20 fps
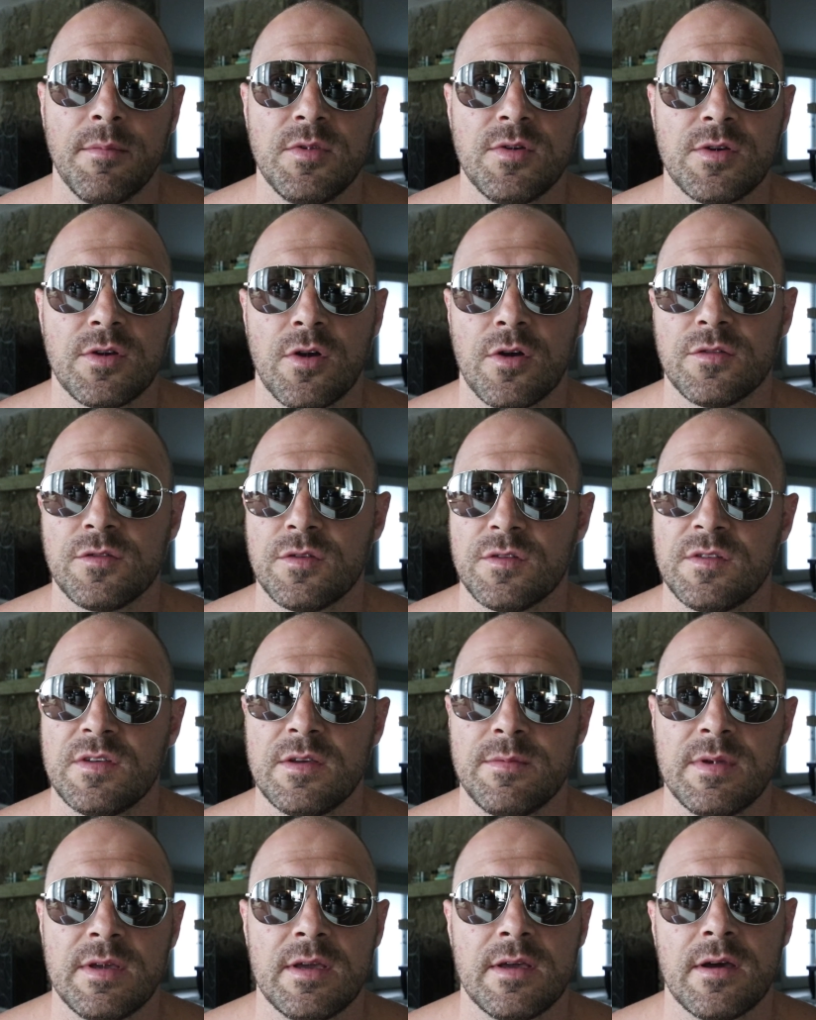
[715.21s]
You can also
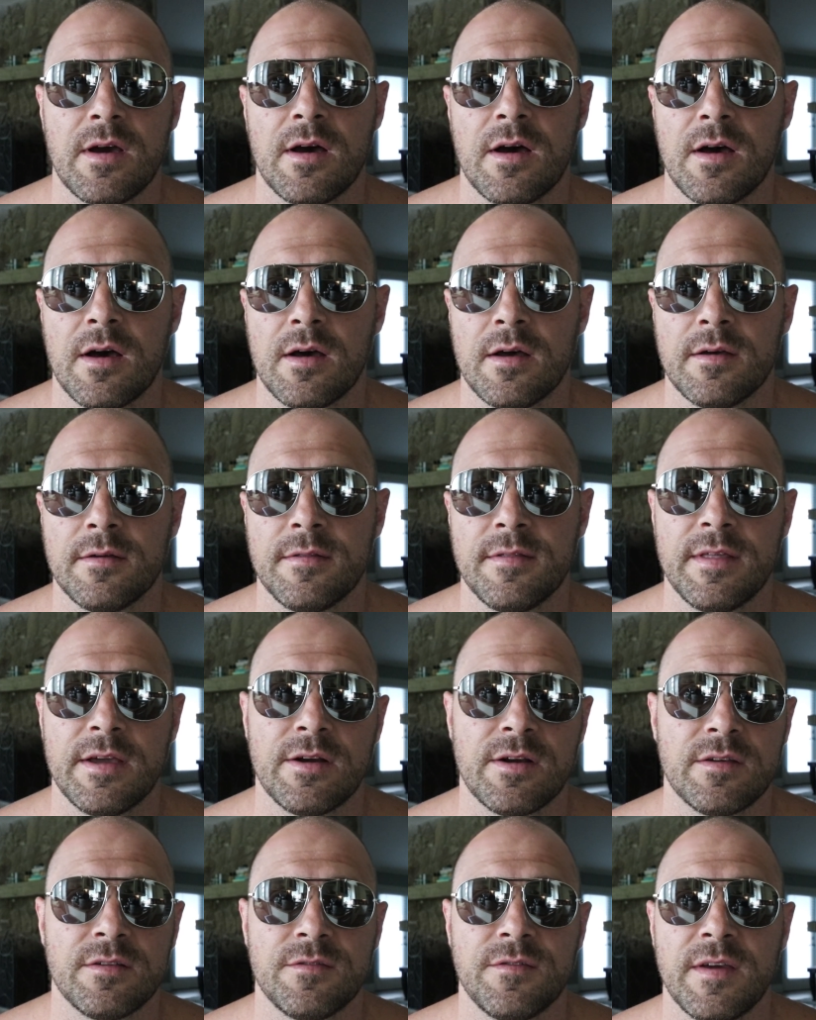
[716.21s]
see me
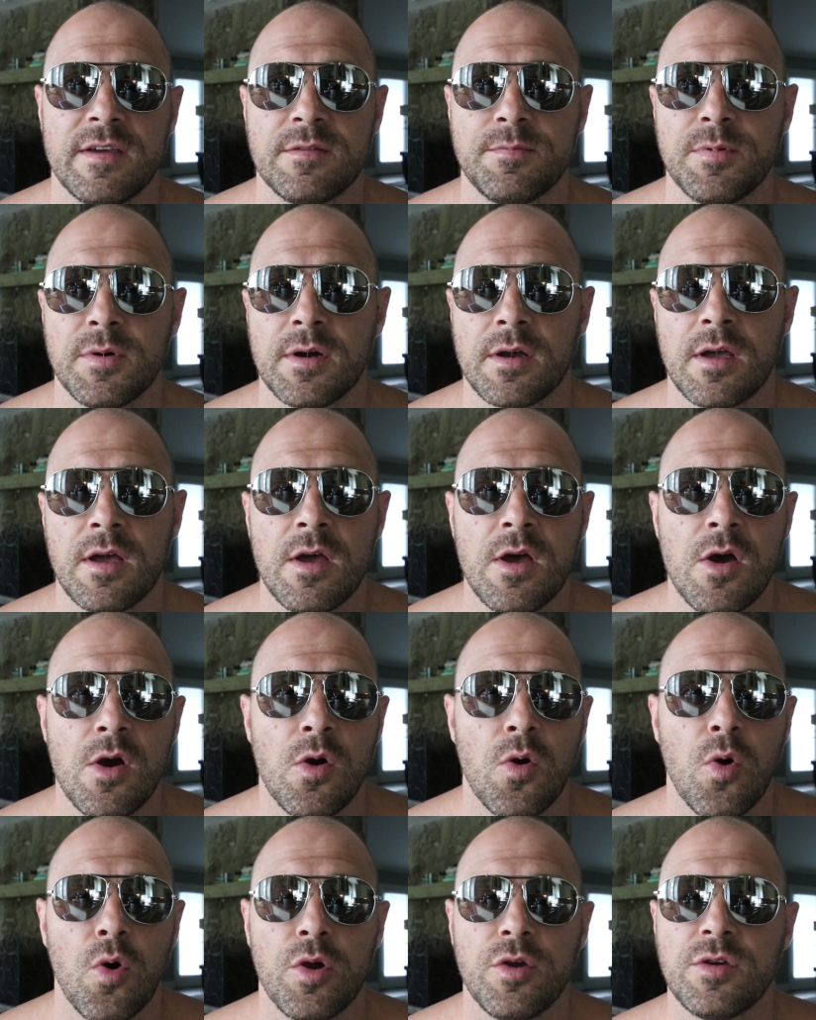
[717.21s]
there as Facebook,
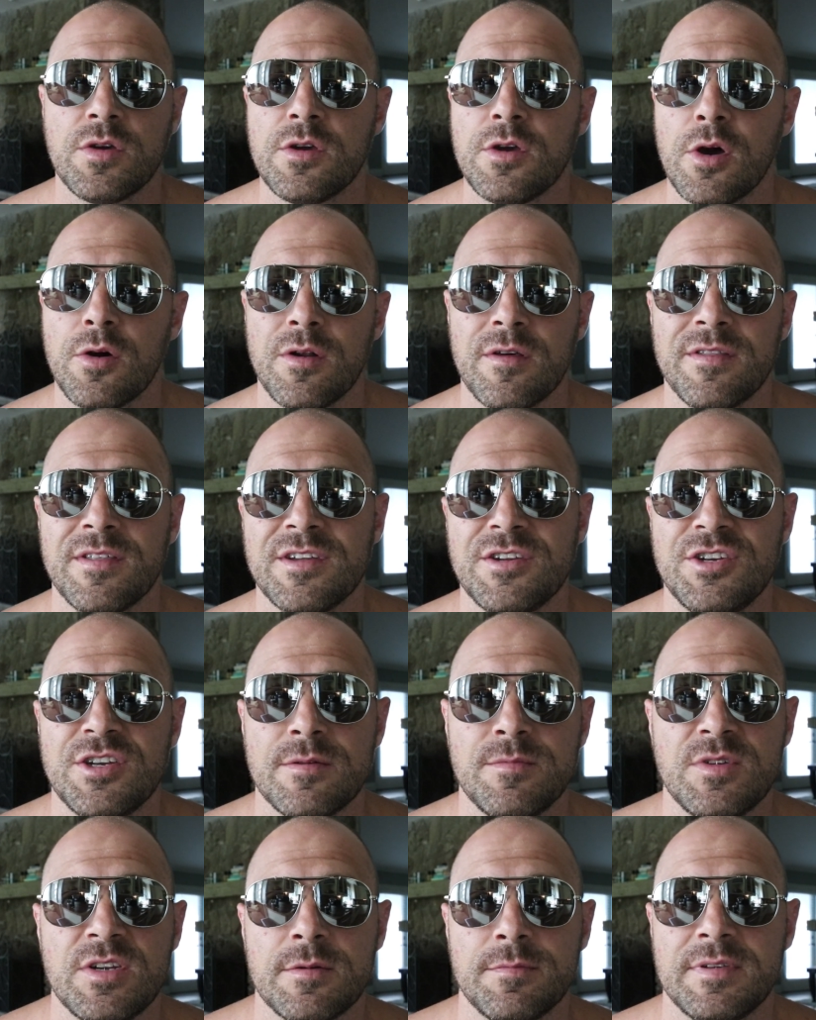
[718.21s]
or you can go to
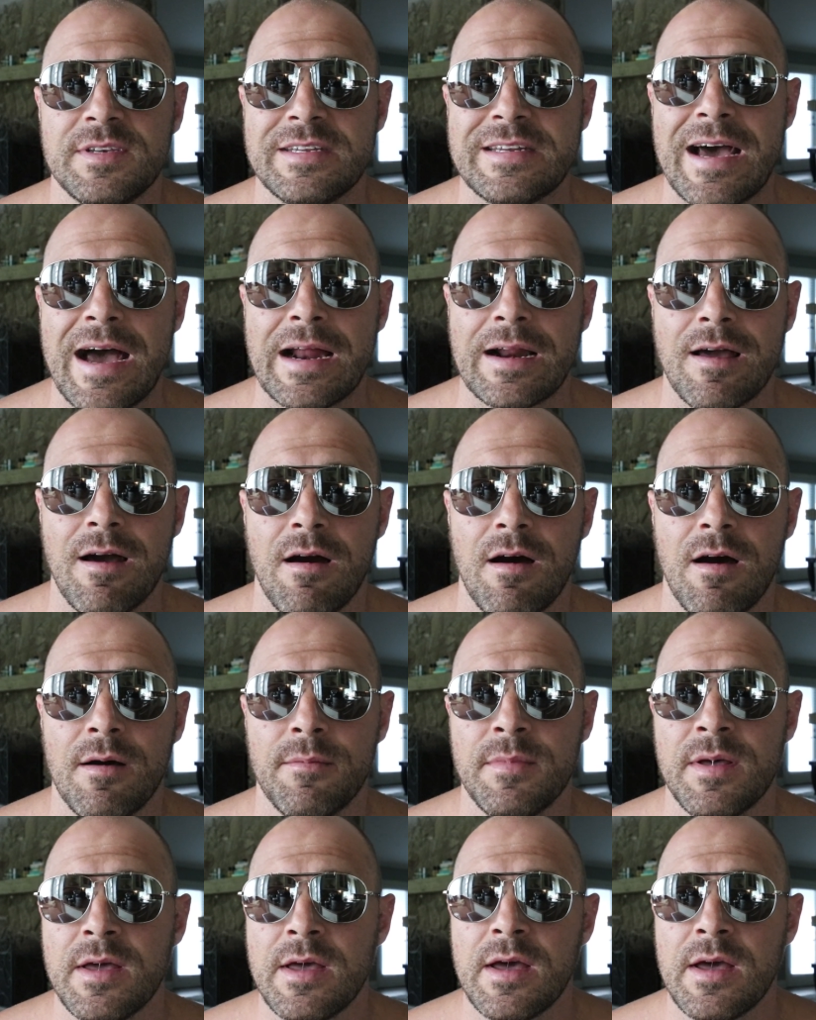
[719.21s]
thegymgypsy.com,